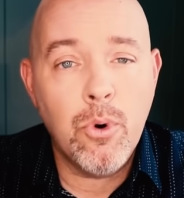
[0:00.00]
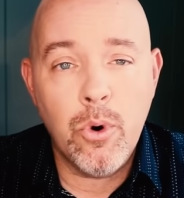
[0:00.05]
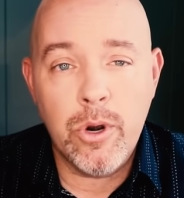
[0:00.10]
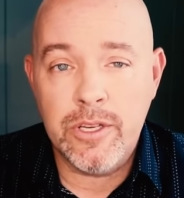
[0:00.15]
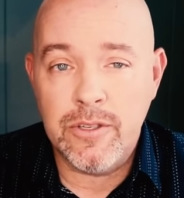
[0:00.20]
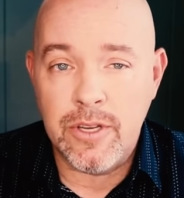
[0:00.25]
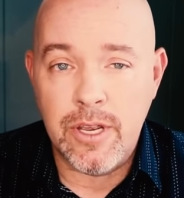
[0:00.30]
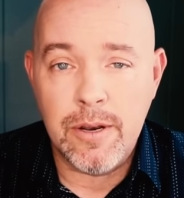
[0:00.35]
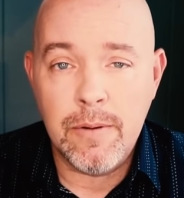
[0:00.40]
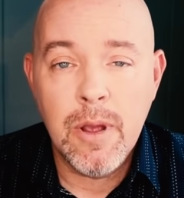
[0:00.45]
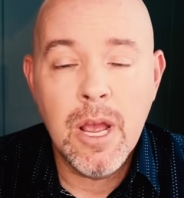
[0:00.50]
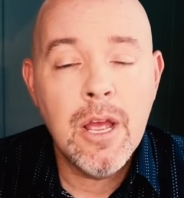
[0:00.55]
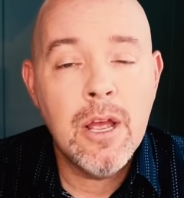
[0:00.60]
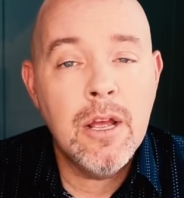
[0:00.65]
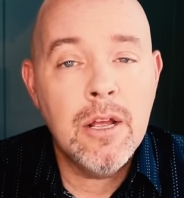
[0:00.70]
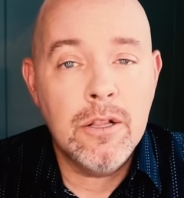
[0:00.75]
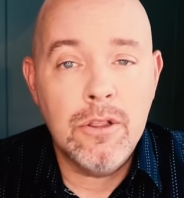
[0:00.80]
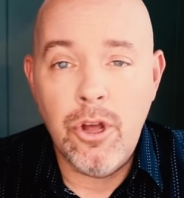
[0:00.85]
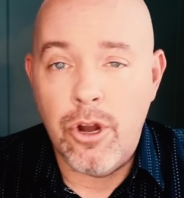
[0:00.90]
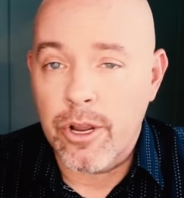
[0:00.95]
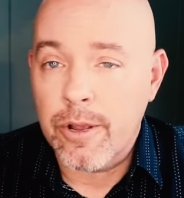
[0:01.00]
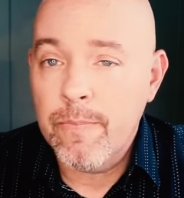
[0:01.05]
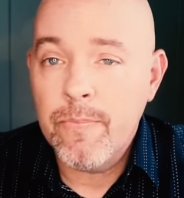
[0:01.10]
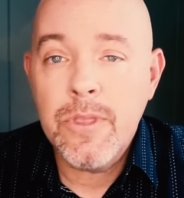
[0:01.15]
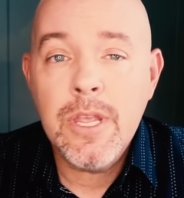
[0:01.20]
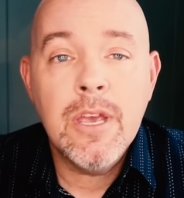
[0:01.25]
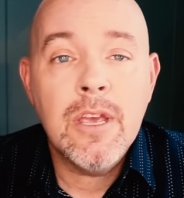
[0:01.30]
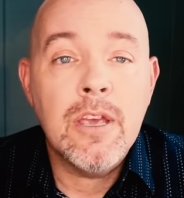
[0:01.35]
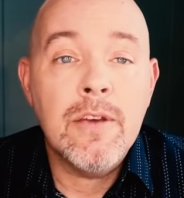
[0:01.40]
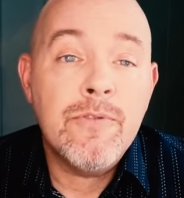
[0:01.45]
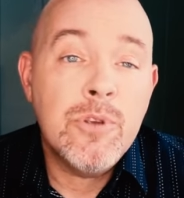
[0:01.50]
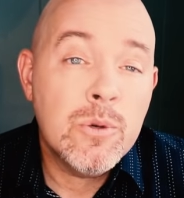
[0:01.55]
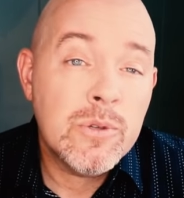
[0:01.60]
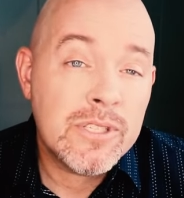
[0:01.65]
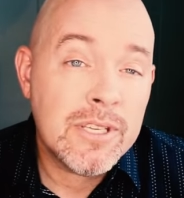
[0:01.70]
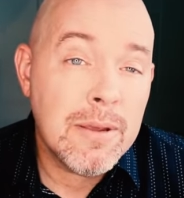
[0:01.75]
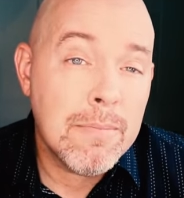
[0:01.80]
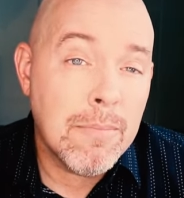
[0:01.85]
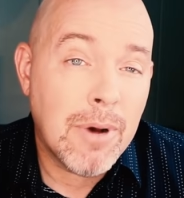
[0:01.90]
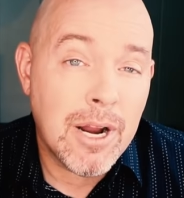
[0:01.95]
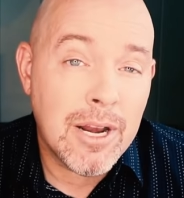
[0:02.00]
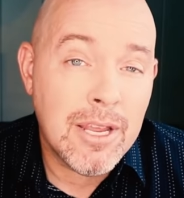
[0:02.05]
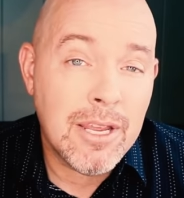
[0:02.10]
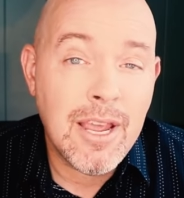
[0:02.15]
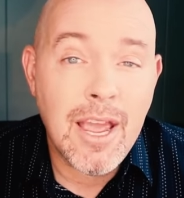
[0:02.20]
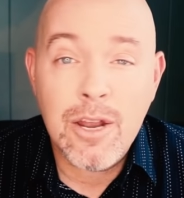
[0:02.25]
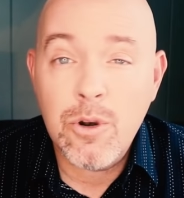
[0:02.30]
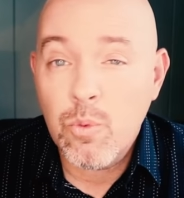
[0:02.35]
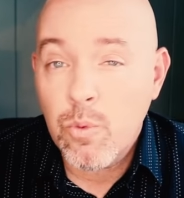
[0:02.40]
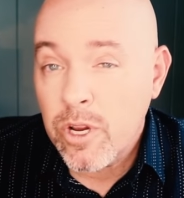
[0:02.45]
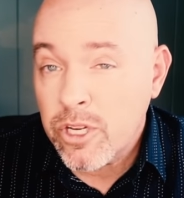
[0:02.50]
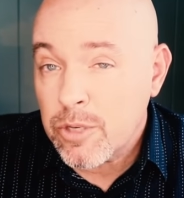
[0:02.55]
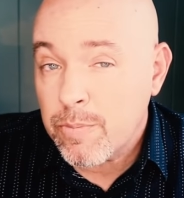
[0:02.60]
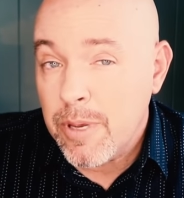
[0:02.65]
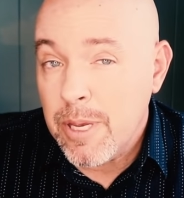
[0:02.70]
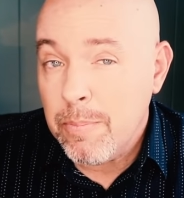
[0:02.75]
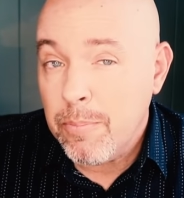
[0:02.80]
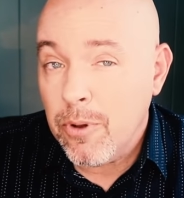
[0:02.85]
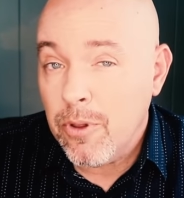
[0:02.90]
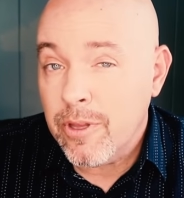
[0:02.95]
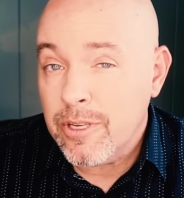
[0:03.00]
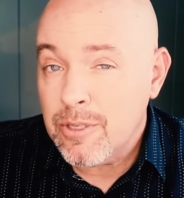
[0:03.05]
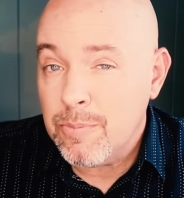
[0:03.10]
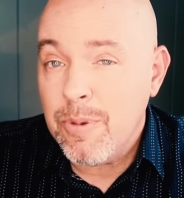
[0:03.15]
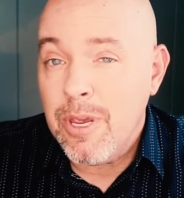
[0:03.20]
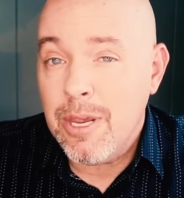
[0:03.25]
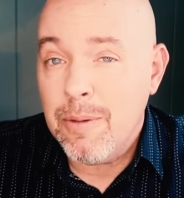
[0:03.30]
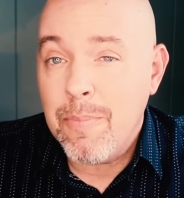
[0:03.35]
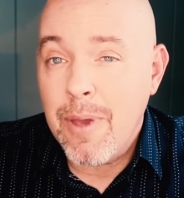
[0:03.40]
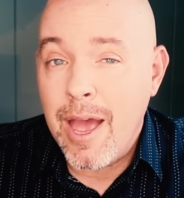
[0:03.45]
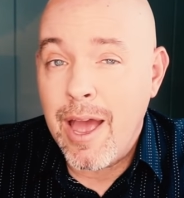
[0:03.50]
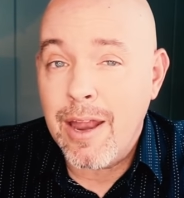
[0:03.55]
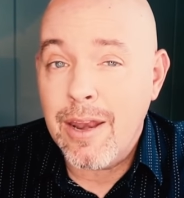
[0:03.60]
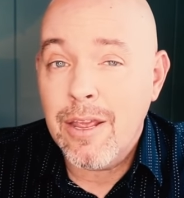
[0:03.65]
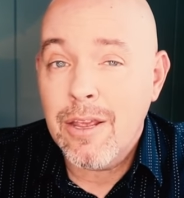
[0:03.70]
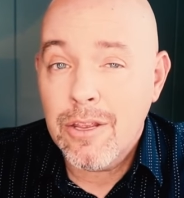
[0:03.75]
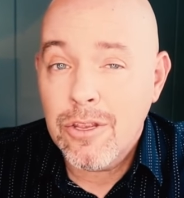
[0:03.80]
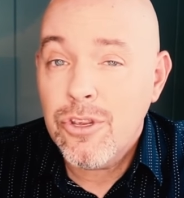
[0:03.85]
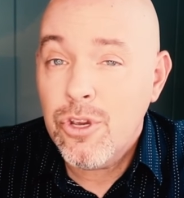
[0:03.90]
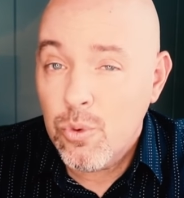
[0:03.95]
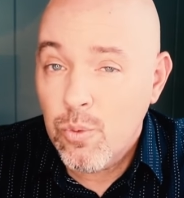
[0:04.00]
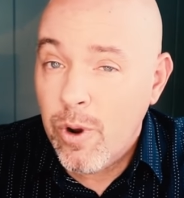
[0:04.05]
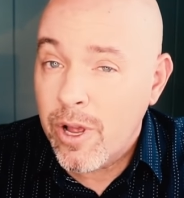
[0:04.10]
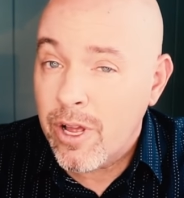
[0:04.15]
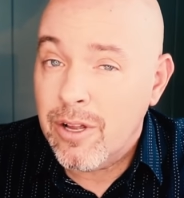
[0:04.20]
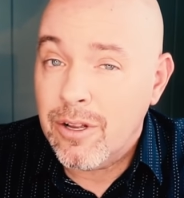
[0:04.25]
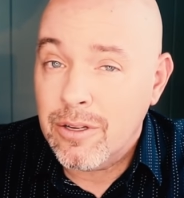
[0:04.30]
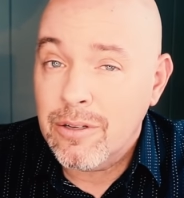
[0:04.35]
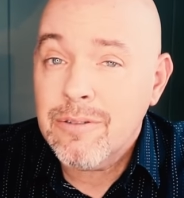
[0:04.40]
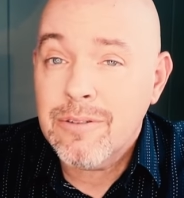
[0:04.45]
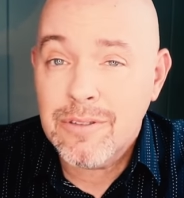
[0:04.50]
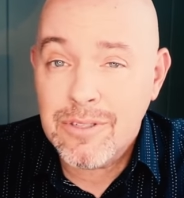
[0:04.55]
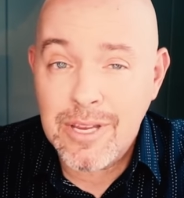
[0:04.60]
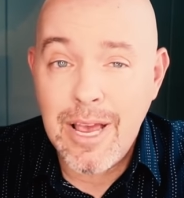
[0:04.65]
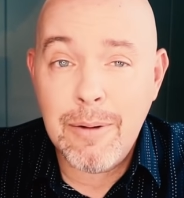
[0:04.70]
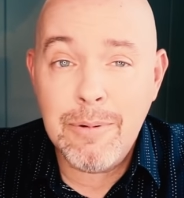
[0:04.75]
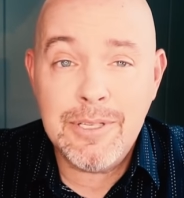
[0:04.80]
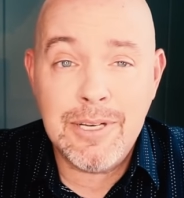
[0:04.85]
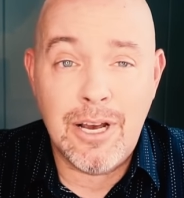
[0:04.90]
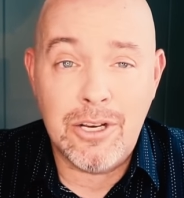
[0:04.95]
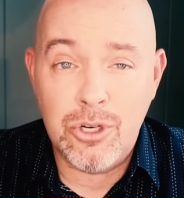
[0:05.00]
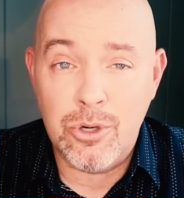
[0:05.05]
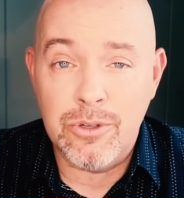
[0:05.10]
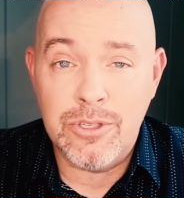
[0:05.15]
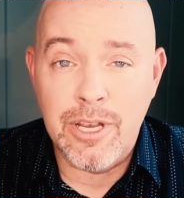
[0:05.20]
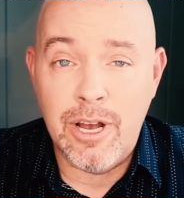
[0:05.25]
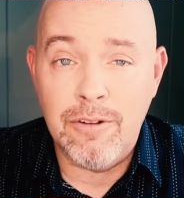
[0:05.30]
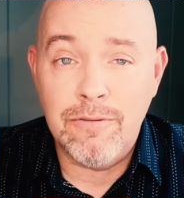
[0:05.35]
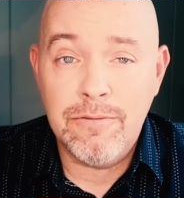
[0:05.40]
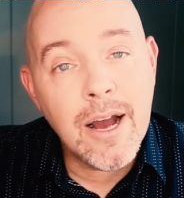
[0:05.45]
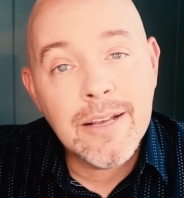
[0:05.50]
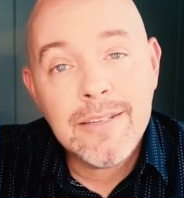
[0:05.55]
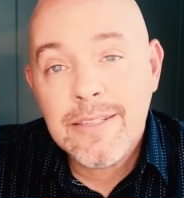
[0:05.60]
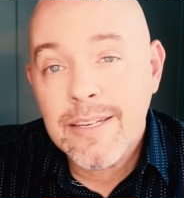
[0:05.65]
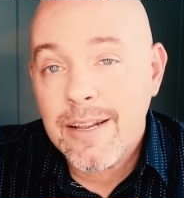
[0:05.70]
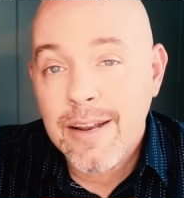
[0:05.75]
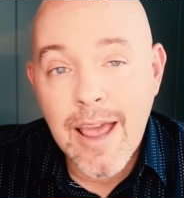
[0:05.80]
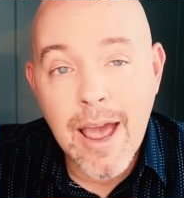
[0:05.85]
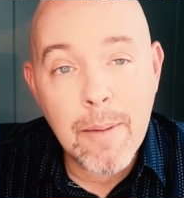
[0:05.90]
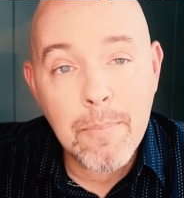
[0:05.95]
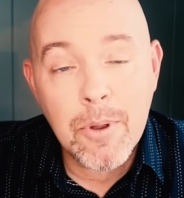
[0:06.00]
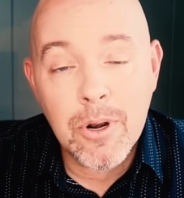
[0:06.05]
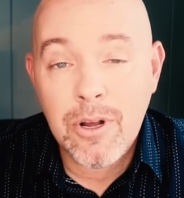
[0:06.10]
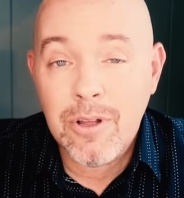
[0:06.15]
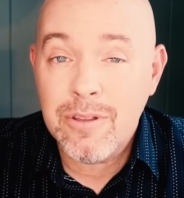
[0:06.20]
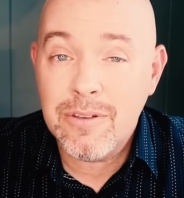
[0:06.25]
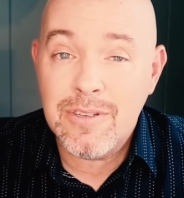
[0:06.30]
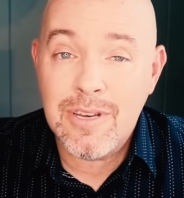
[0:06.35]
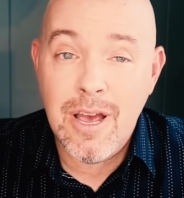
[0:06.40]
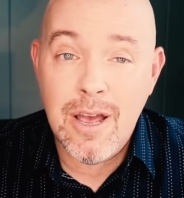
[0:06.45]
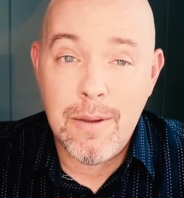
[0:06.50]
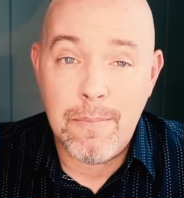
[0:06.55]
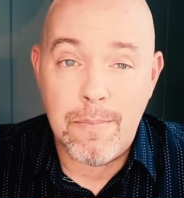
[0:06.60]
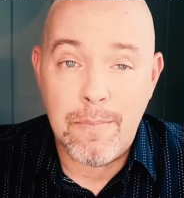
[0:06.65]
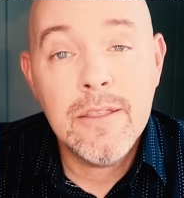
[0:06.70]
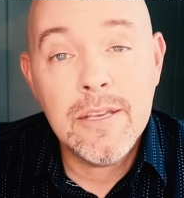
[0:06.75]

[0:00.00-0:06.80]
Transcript: poison. Look, if you see money and rich people as being bad, you will sabotage yourself. I see it happen all the time.